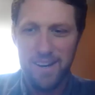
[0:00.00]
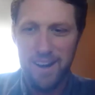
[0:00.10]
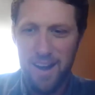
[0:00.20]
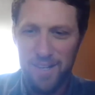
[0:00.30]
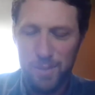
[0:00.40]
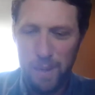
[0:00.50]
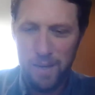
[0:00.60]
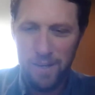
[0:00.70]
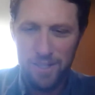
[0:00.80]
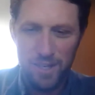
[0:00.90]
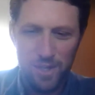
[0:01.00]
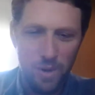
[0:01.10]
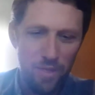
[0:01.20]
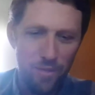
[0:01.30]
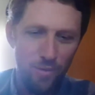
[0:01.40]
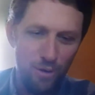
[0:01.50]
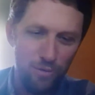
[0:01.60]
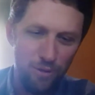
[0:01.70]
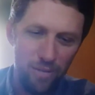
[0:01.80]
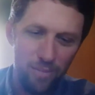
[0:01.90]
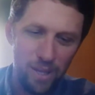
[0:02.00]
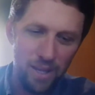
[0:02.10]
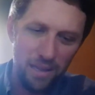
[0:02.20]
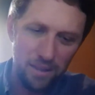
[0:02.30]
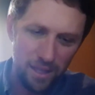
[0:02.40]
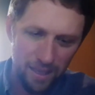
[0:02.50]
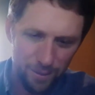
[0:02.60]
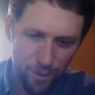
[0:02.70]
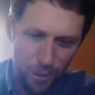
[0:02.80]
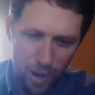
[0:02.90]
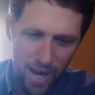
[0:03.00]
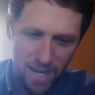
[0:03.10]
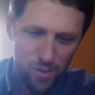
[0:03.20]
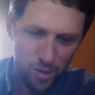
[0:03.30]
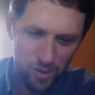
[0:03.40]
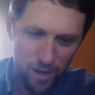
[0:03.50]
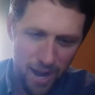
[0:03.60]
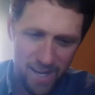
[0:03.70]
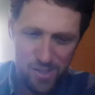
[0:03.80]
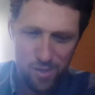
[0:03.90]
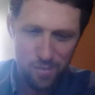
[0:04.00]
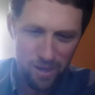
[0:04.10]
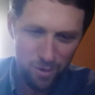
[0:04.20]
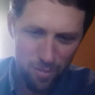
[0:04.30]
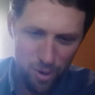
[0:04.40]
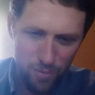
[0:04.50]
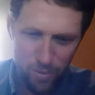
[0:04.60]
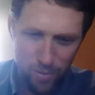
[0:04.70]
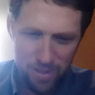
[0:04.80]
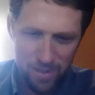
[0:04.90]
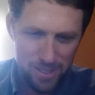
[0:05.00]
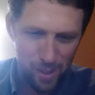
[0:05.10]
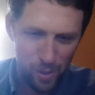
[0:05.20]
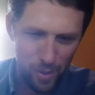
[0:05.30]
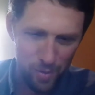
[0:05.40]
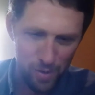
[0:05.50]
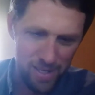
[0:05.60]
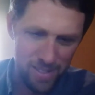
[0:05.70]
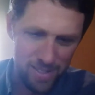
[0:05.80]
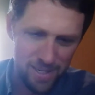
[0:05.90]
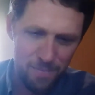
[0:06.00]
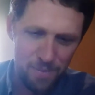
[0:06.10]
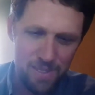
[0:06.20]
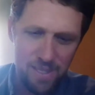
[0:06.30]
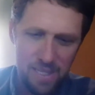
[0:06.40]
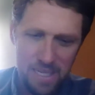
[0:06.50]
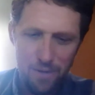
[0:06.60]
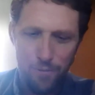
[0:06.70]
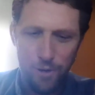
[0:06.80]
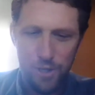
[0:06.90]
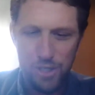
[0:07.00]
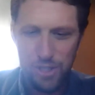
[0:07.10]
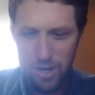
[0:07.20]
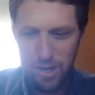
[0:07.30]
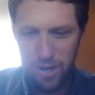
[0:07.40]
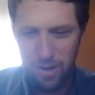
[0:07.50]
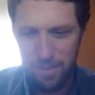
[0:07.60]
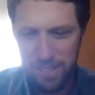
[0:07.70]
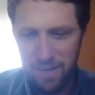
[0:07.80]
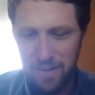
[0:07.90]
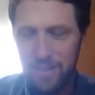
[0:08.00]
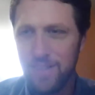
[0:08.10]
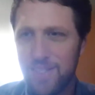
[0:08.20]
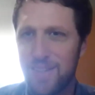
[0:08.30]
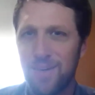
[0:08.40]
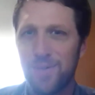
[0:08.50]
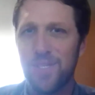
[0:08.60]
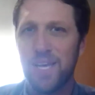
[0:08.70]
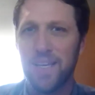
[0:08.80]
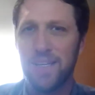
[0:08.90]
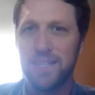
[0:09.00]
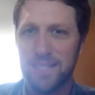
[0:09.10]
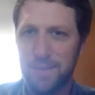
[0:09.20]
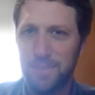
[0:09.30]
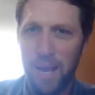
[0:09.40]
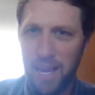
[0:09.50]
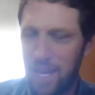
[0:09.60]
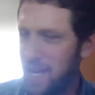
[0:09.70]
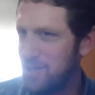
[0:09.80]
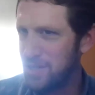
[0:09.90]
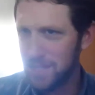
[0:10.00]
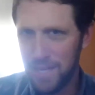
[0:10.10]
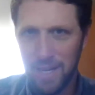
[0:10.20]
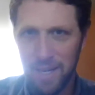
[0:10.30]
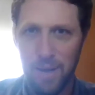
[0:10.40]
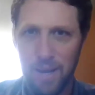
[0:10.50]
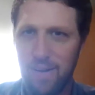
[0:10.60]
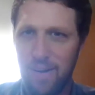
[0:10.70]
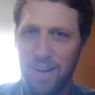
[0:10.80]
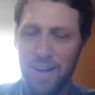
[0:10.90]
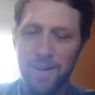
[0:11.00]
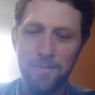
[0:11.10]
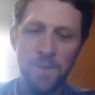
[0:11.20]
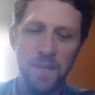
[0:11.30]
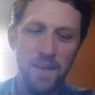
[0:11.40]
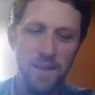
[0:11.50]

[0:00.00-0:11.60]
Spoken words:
that our speakers just went through, from thinking through excrement removal within solar arrays to the need for sturdier materials and those that can dissipate heat, just thinking about